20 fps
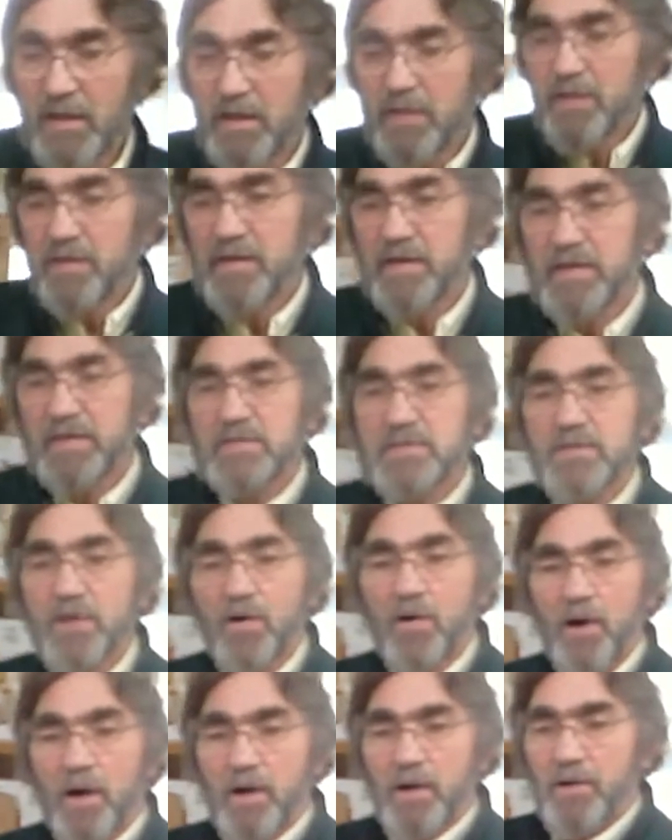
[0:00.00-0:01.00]
these
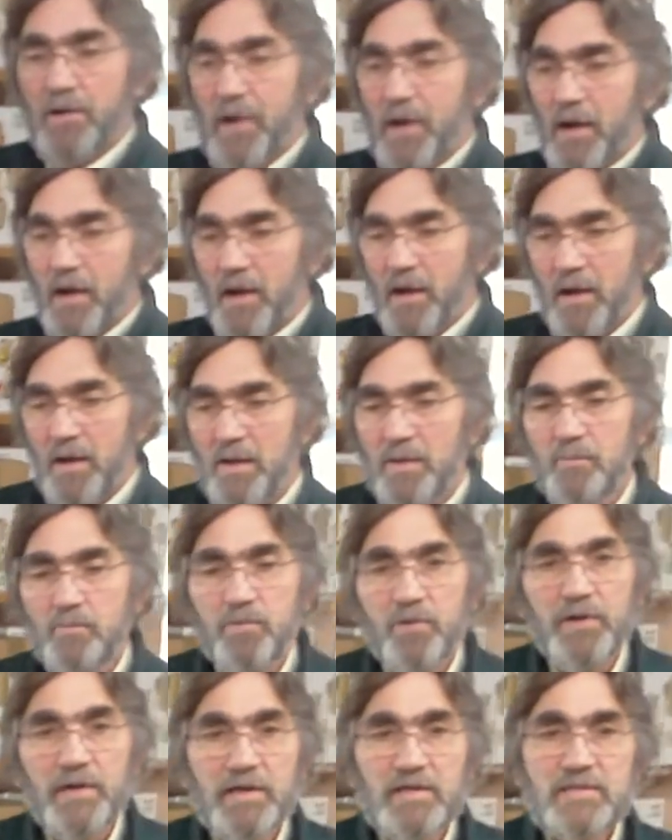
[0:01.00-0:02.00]
are
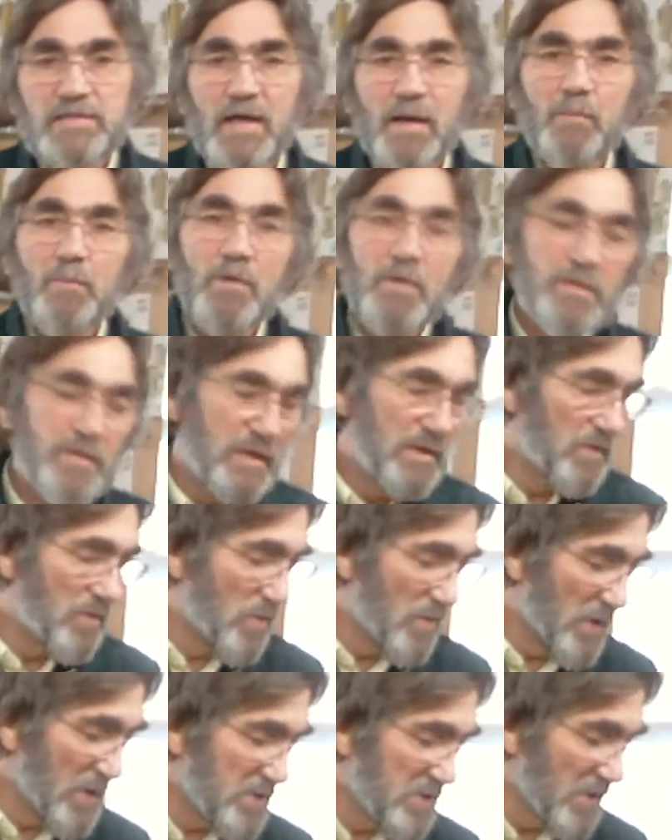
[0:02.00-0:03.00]
pre-assembled in the
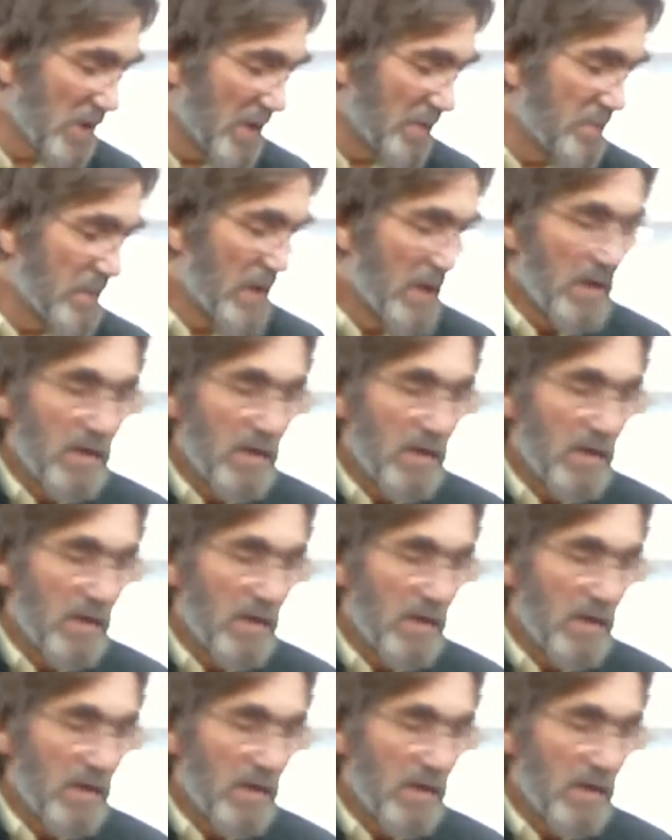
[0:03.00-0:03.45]
workshop